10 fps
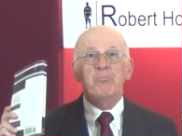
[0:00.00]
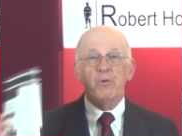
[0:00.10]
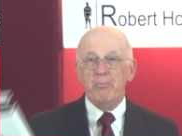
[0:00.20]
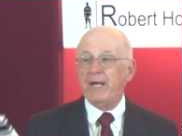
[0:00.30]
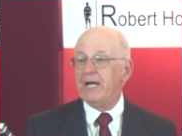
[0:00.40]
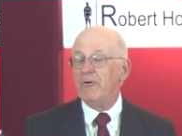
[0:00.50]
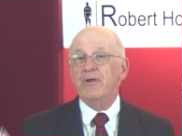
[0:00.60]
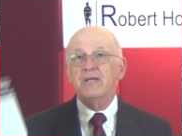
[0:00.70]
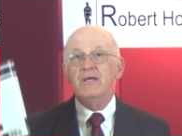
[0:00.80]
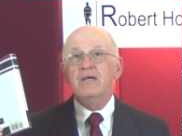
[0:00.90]

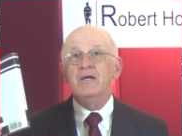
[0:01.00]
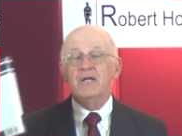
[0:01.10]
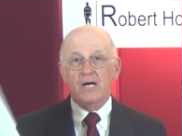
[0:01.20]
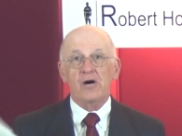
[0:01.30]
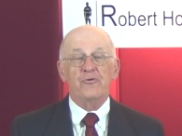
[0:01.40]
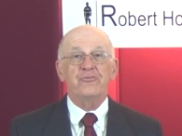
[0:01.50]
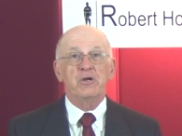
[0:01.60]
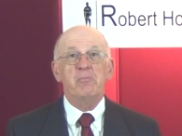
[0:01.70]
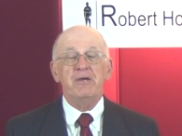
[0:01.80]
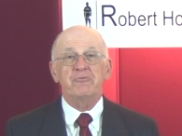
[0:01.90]
Preparing Call
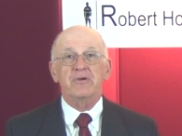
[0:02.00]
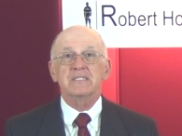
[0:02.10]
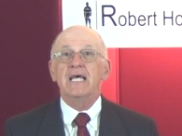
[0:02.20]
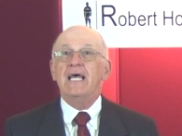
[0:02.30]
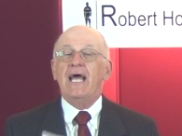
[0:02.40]
Center Metrics.